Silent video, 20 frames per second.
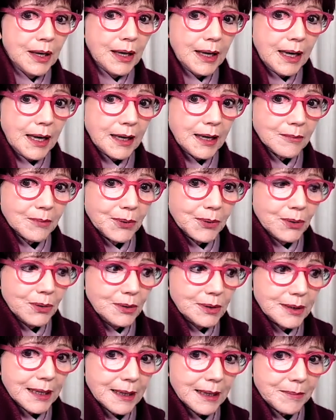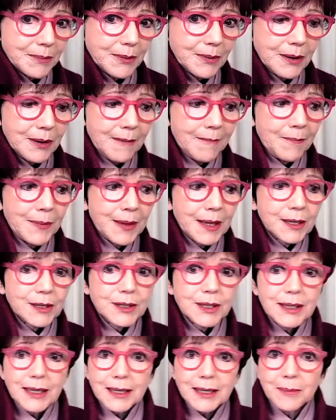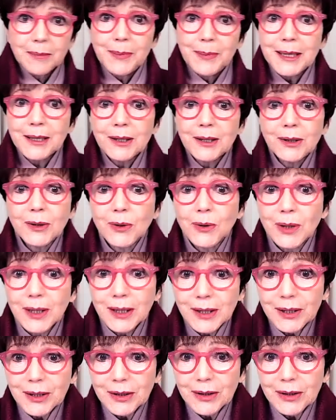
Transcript: and pulled up to get a better look at her.